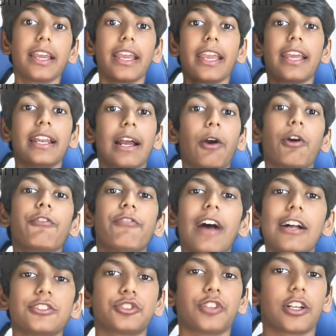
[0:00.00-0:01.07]
In our
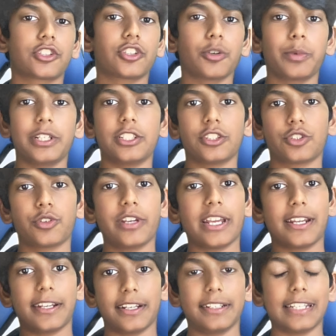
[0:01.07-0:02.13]
file structure, we just
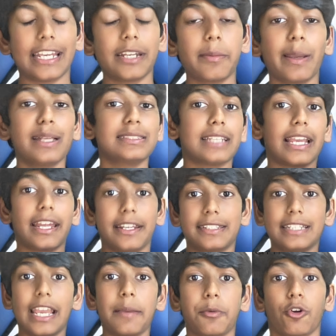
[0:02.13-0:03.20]
created a database and a
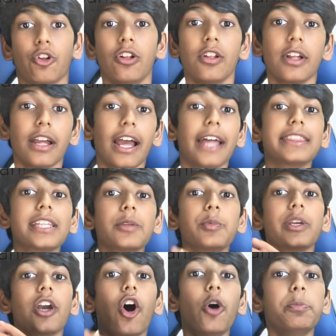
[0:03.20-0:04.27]
table, and then
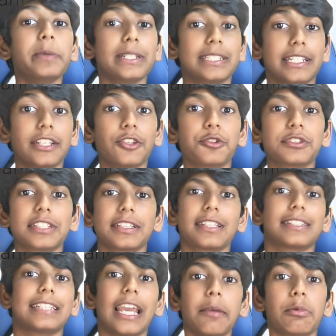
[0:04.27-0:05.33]
we opened it using the
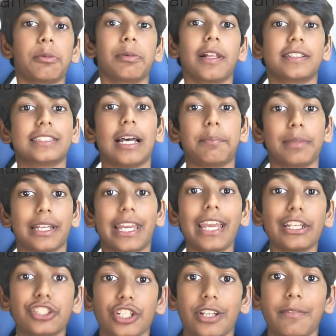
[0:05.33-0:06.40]
Table Plus
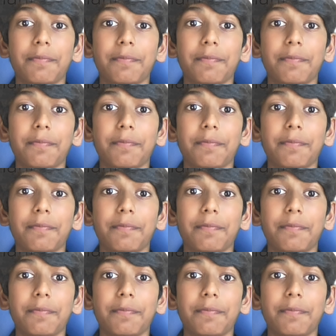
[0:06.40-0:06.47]
application.